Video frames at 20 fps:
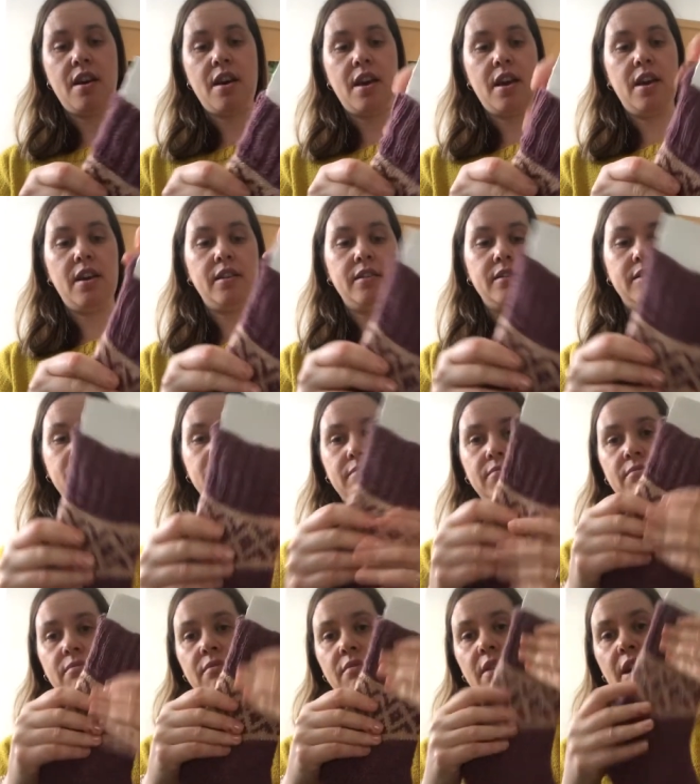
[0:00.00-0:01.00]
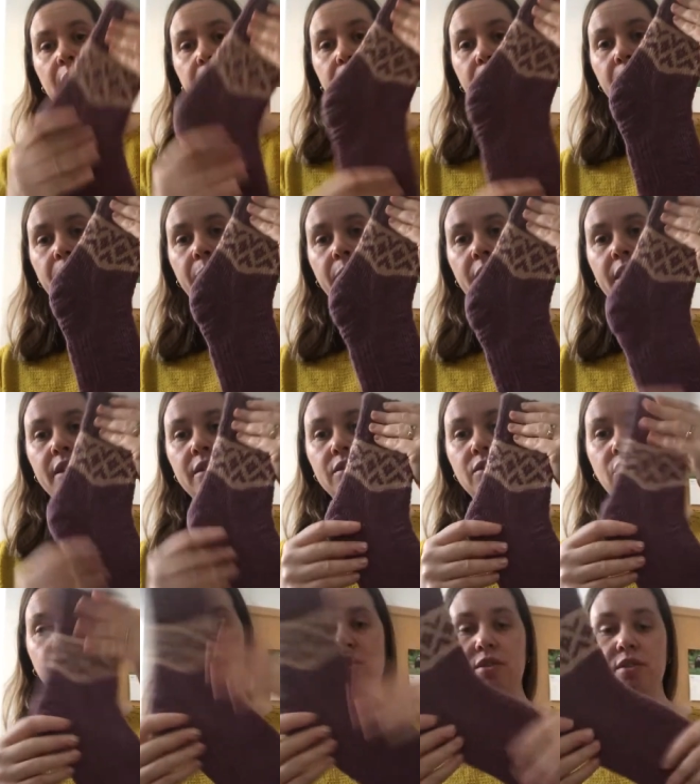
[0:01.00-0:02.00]
and I put my
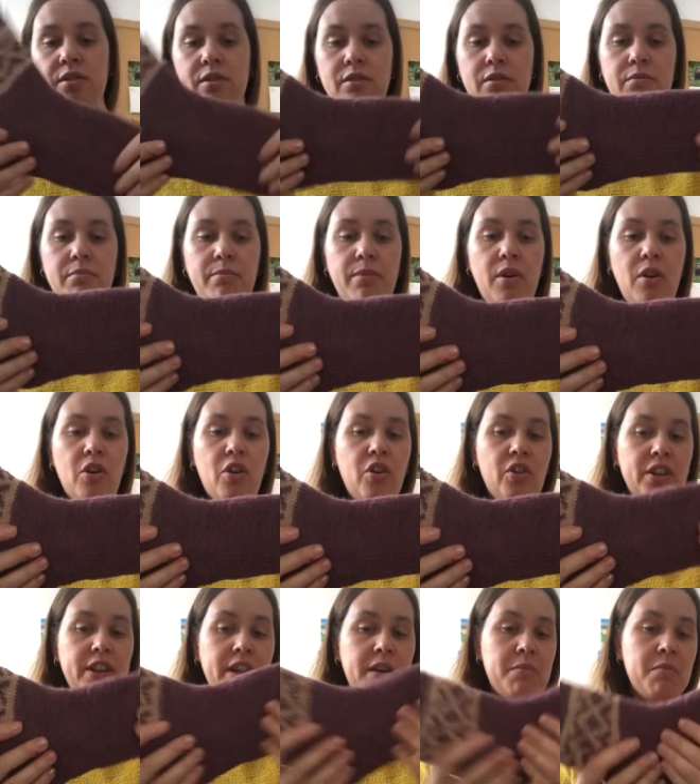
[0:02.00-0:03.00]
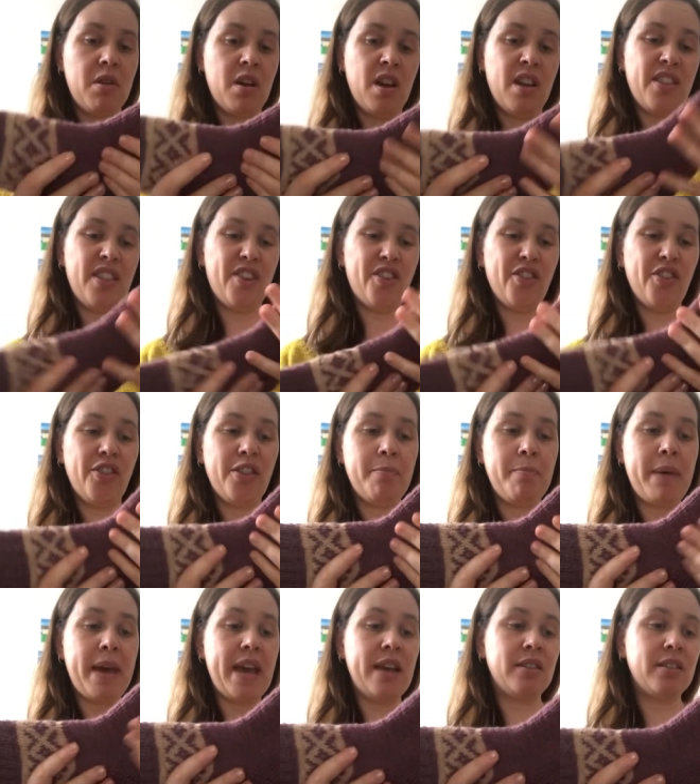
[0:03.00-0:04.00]
socks to block on them they're not the
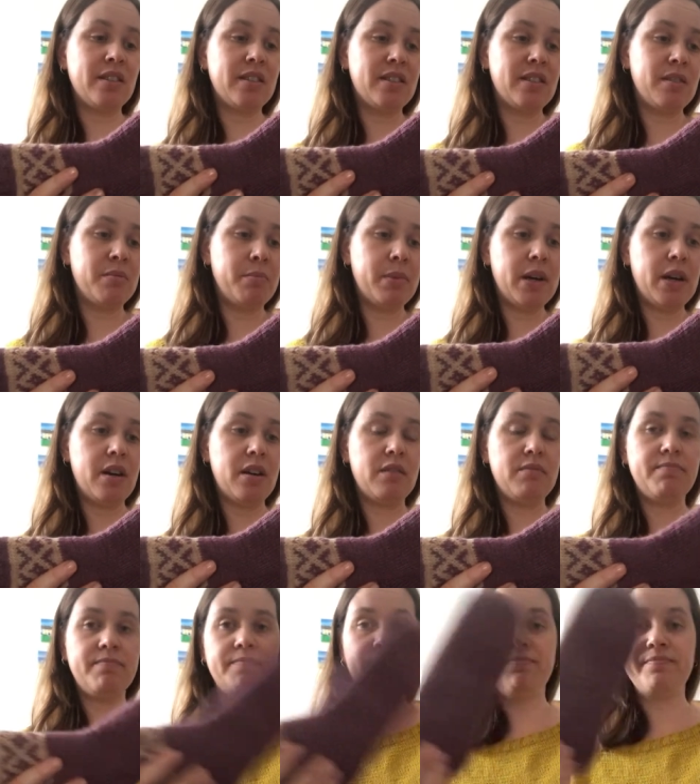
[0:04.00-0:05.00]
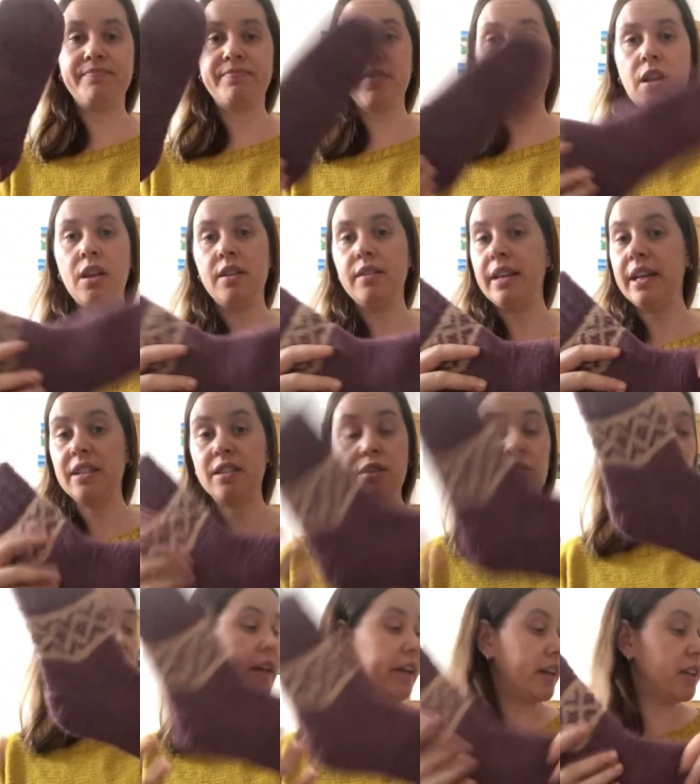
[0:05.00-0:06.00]
best but that's
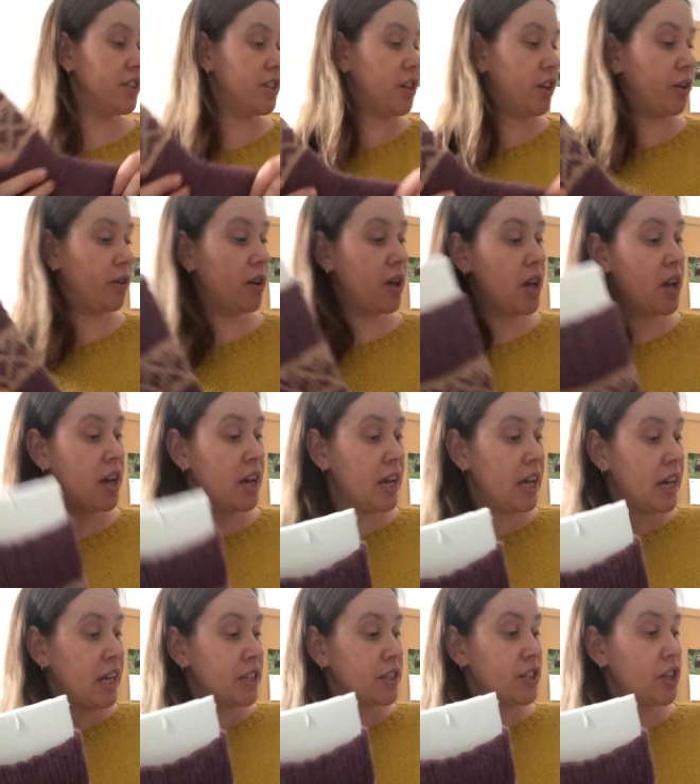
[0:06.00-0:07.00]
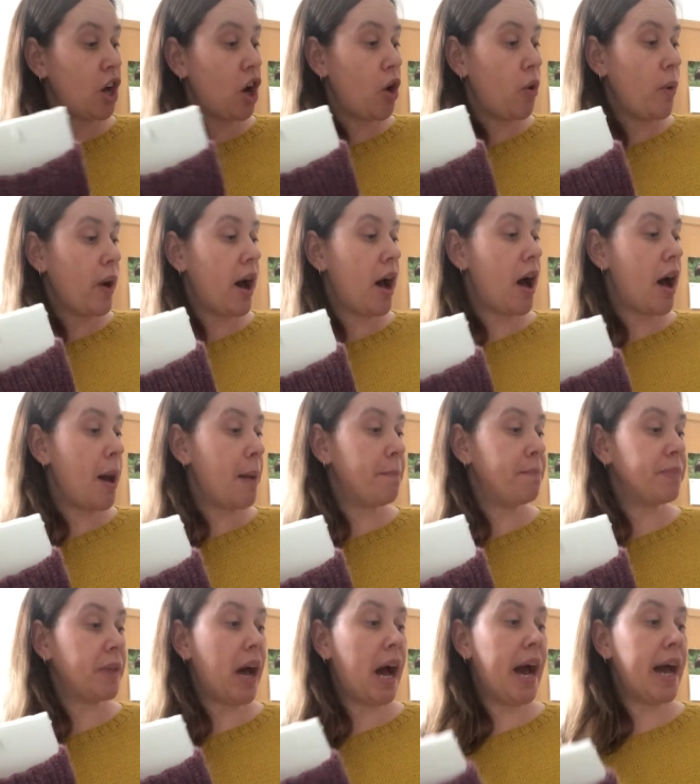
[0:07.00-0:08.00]
all I can do so um,
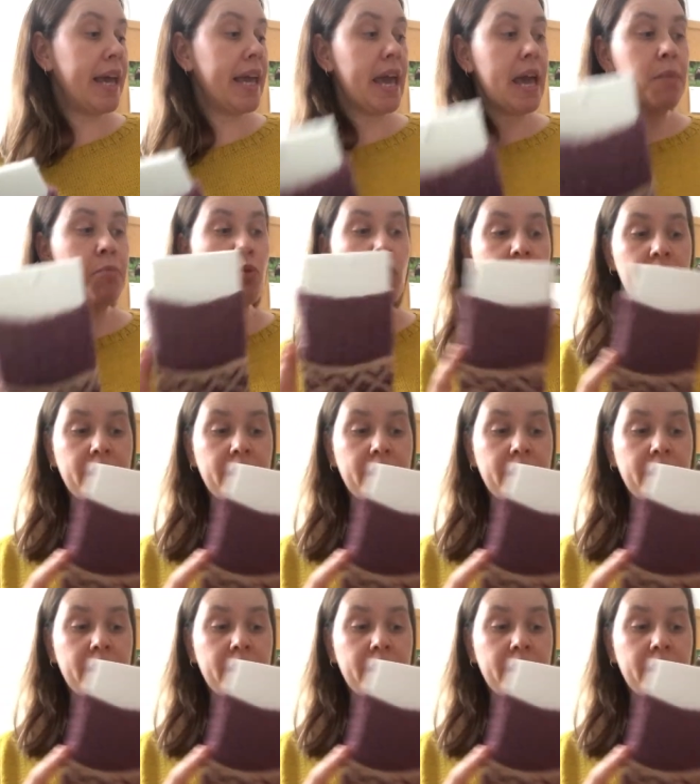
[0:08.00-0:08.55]
I am